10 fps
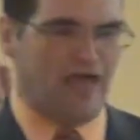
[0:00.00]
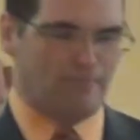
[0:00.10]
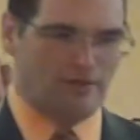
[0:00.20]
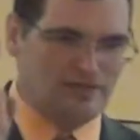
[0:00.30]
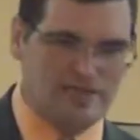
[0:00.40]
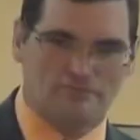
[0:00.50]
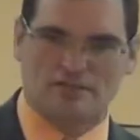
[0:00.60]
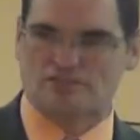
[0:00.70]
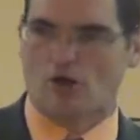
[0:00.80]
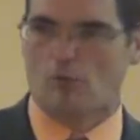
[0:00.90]
believe
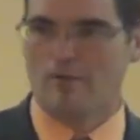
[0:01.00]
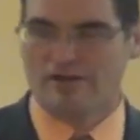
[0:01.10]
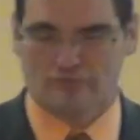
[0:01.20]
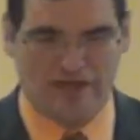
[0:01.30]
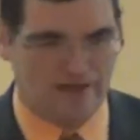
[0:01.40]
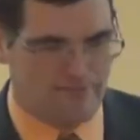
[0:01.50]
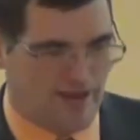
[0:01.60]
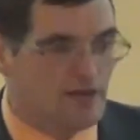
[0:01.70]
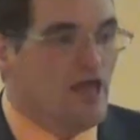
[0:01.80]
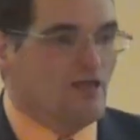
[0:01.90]
this, old McVeigh
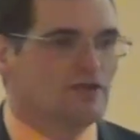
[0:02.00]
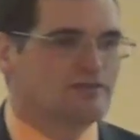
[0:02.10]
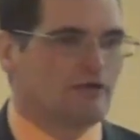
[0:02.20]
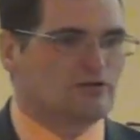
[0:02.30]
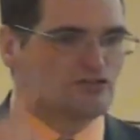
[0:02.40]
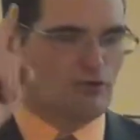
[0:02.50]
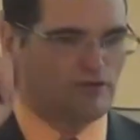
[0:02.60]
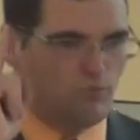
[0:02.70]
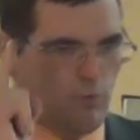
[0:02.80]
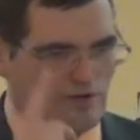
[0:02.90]
man, that there is
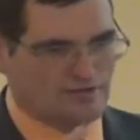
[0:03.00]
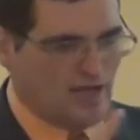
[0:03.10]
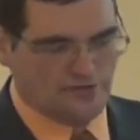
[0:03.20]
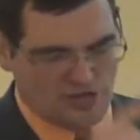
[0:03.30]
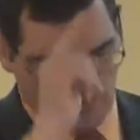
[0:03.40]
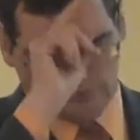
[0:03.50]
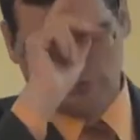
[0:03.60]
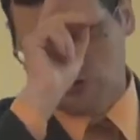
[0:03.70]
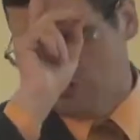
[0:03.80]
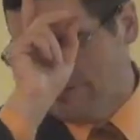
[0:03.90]
only one God. Oh,
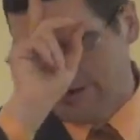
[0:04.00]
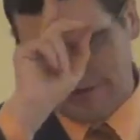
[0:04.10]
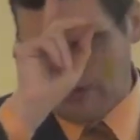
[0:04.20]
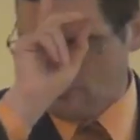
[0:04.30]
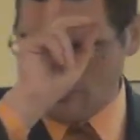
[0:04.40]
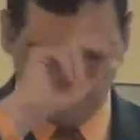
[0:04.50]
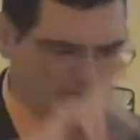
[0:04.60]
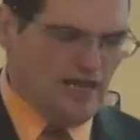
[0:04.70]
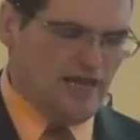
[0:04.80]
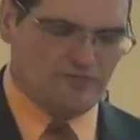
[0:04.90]
excuse me, I got that wrong.
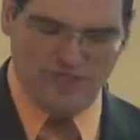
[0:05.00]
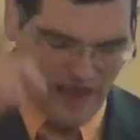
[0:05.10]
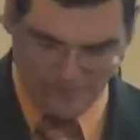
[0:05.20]
If thou